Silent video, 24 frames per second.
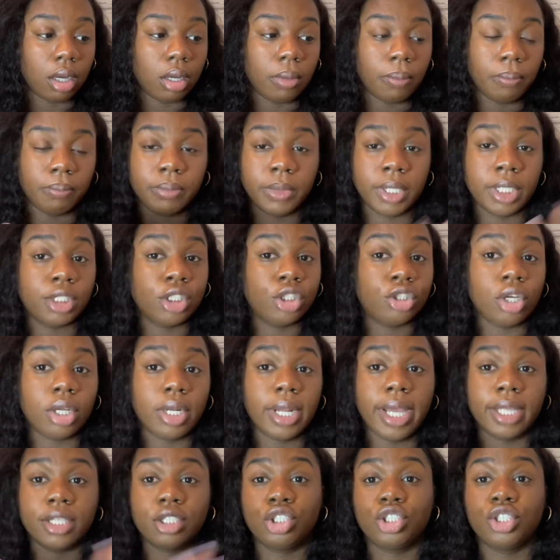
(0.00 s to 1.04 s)
this is all I
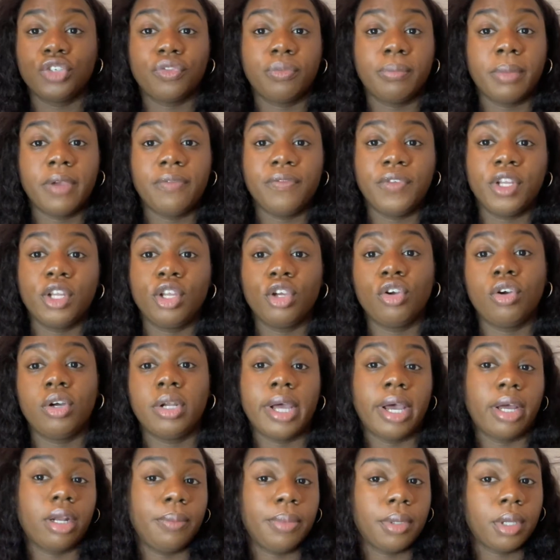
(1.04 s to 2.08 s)
have to show for my video on
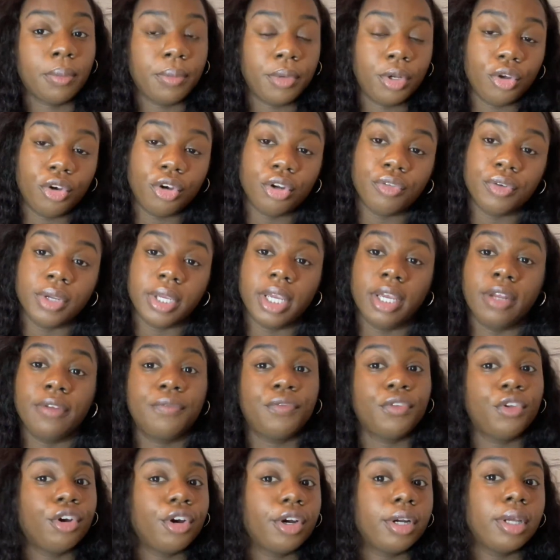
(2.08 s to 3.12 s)
how to become a notary in
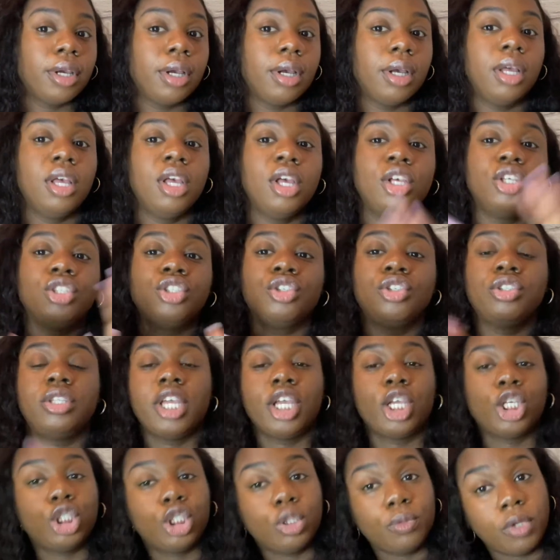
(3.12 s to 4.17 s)
Florida. So thank
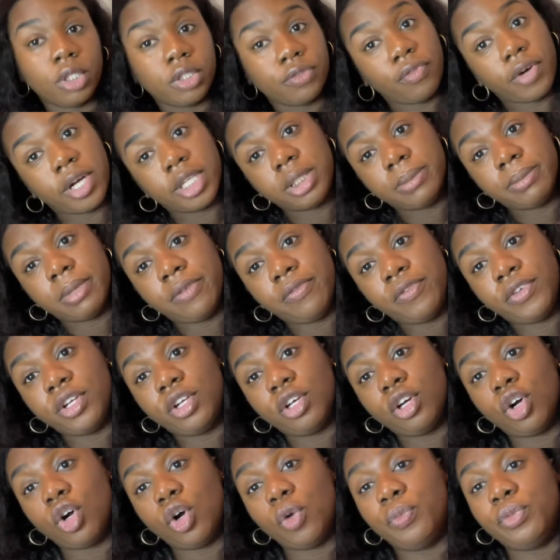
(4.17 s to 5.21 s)
you so much for watching my
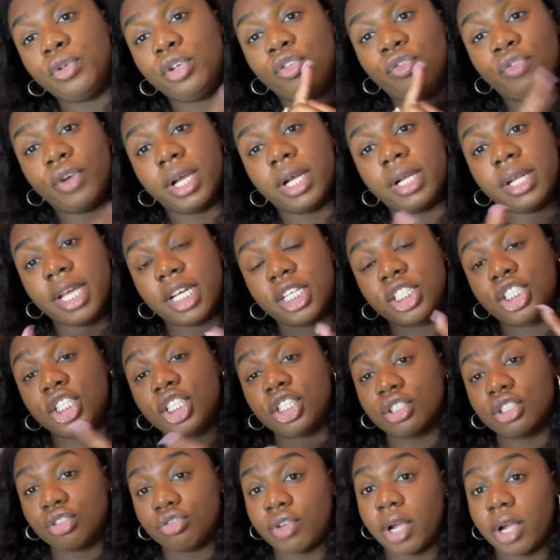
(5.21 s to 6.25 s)
video. I hope you rate, like, share,
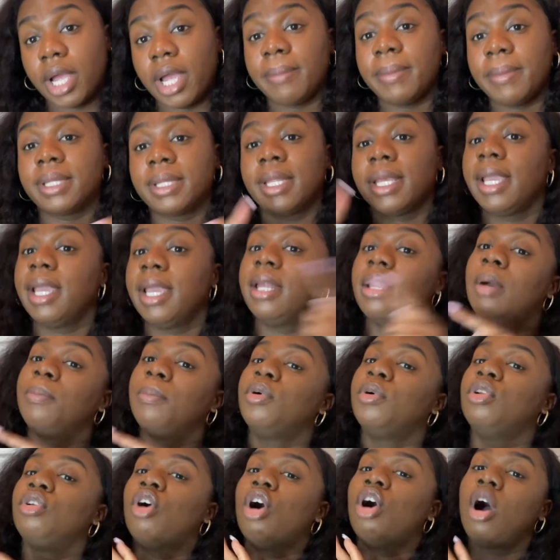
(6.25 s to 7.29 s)
subscribe. At the end, I'm
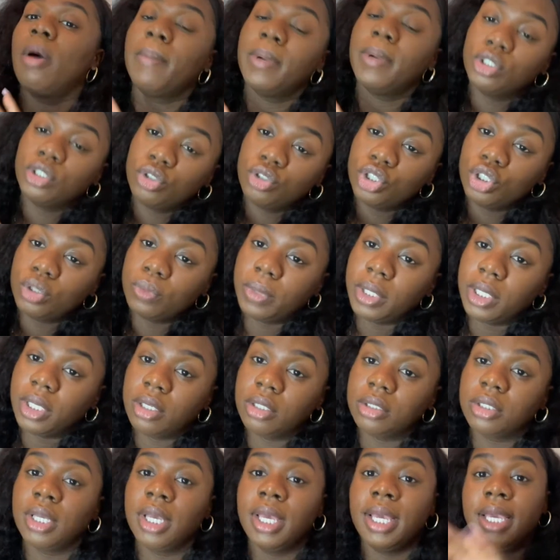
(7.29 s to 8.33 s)
putting all my social
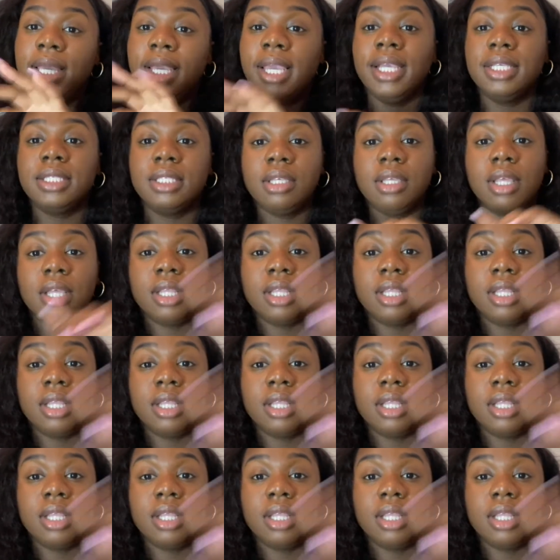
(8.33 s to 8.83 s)
medias. It's either